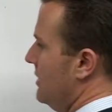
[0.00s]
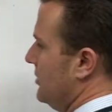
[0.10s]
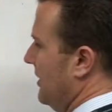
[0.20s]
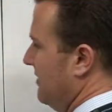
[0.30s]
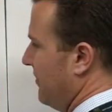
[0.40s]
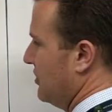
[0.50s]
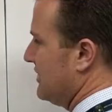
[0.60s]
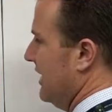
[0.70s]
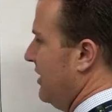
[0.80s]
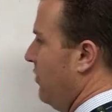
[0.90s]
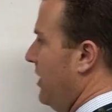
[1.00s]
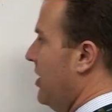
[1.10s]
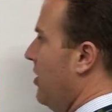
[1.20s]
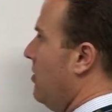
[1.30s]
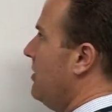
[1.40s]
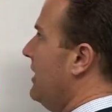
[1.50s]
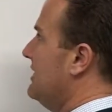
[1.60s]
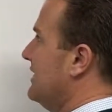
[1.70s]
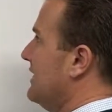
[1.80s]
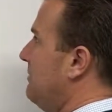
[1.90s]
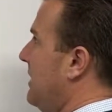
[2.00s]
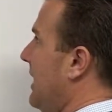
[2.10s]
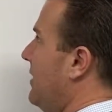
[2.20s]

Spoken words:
So then the first thing we know is the supply